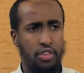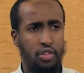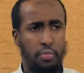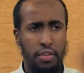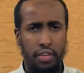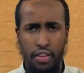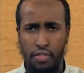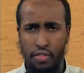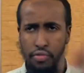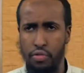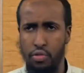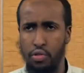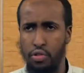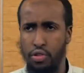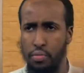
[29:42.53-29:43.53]
you've been giving
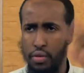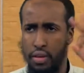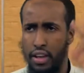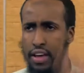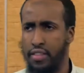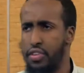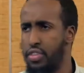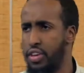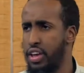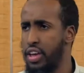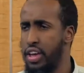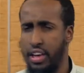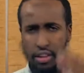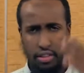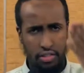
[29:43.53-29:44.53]
food, you've been giving everything.
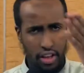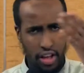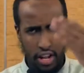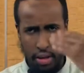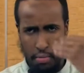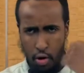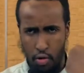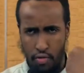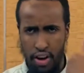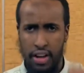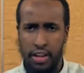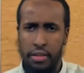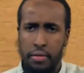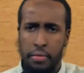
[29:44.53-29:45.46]
Turn them over.